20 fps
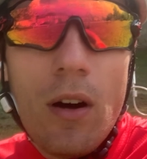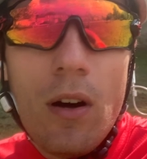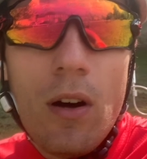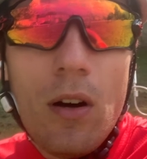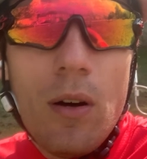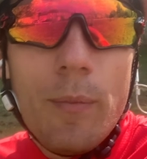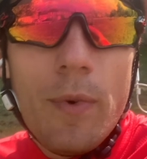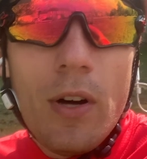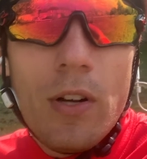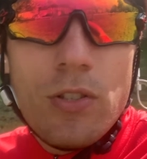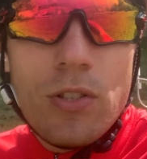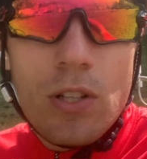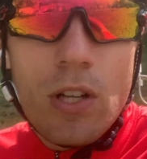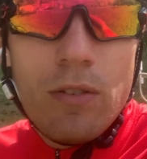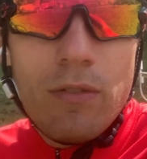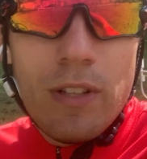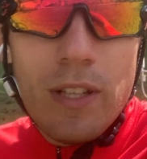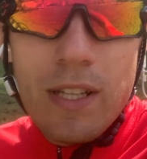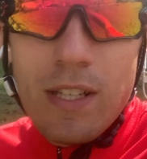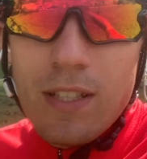or more slow
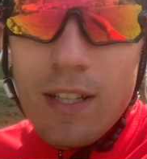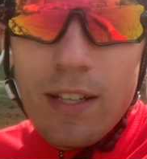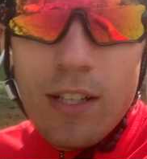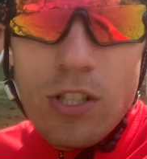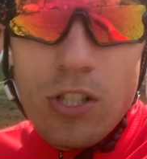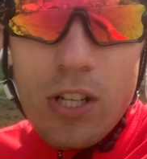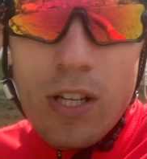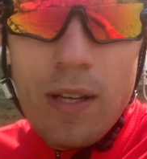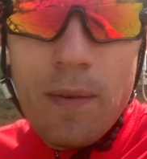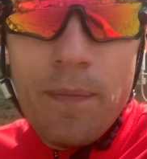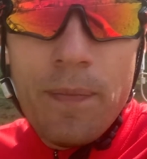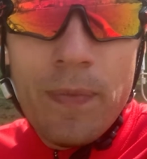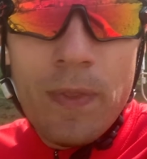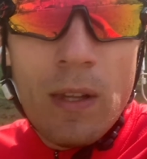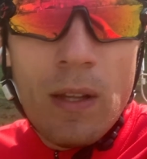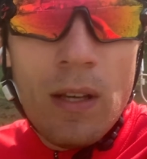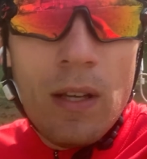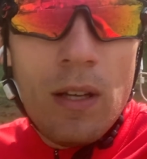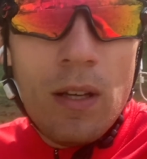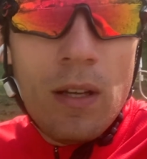release energy.
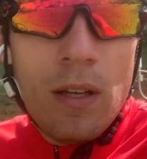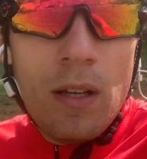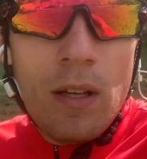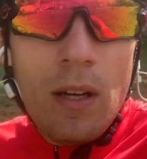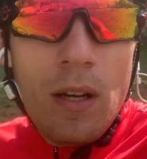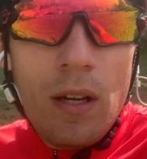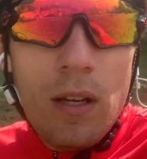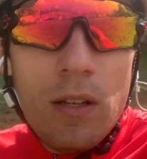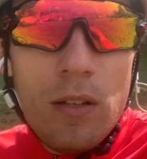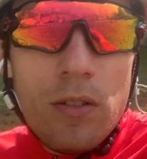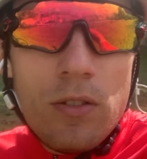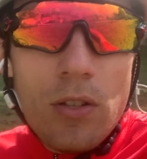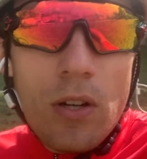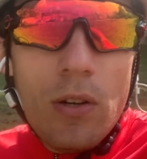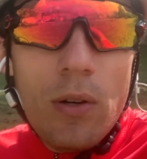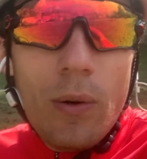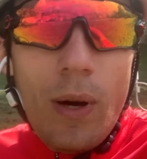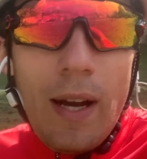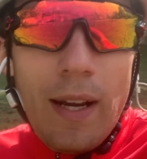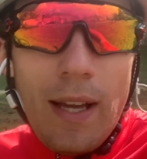
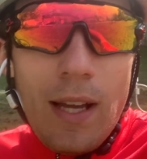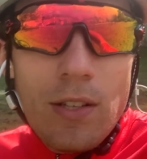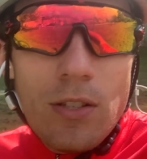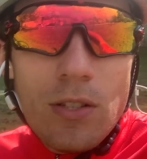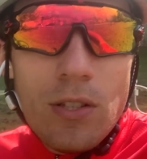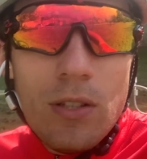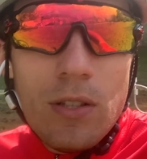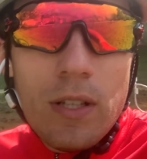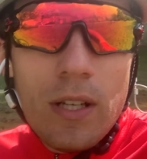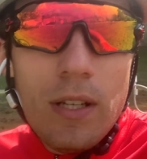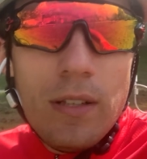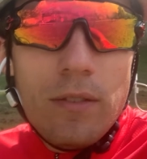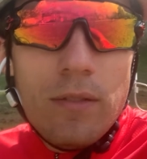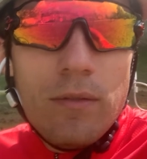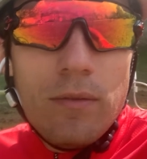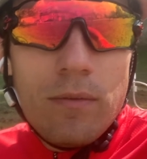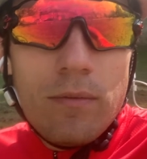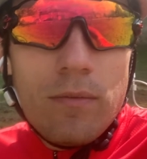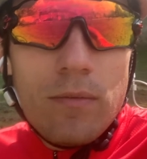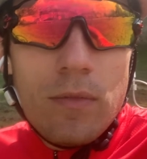So I guess you
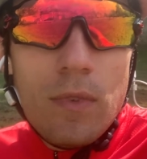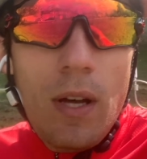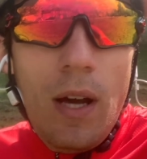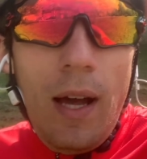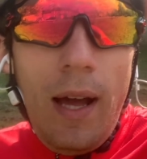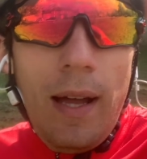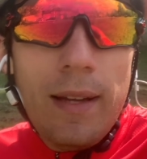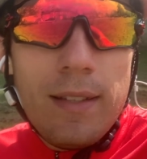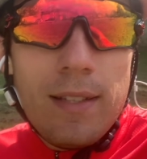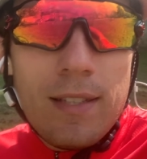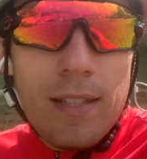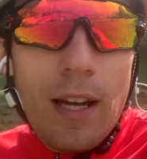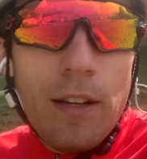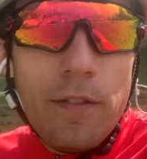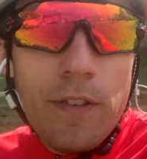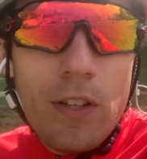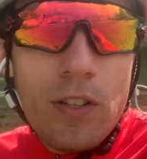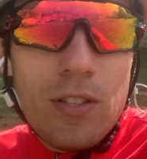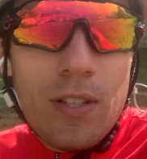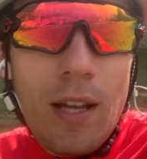can decide
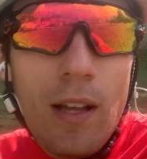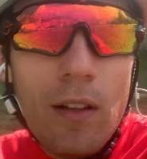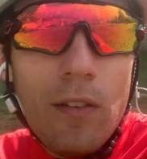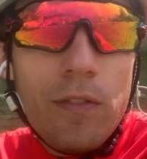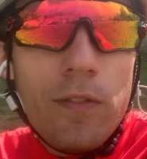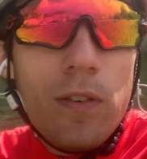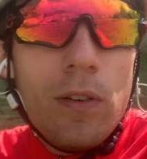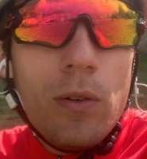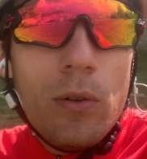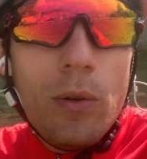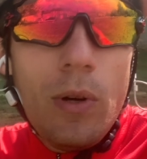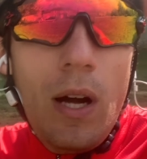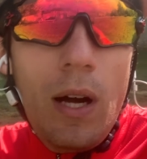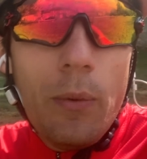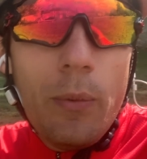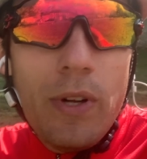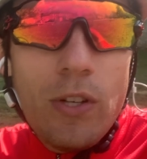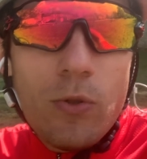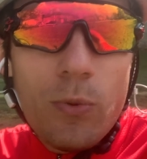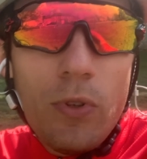for yourself
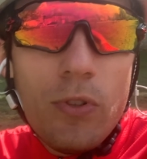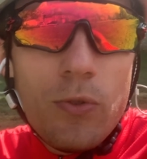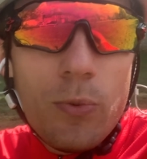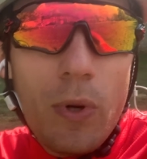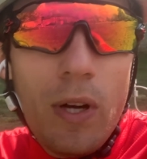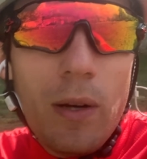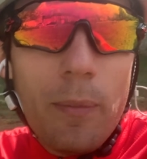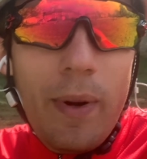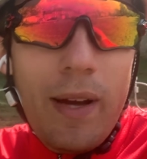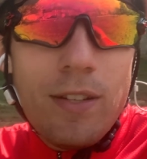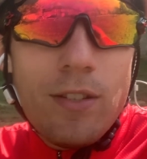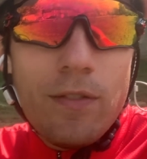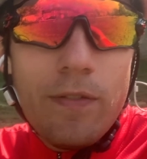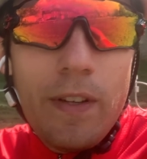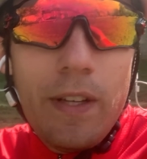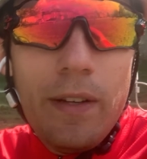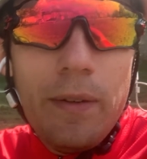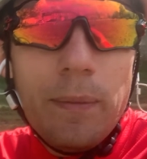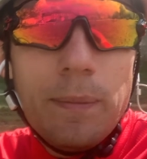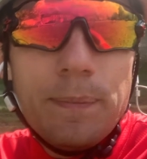which ones work best for
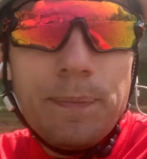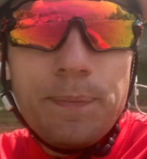you.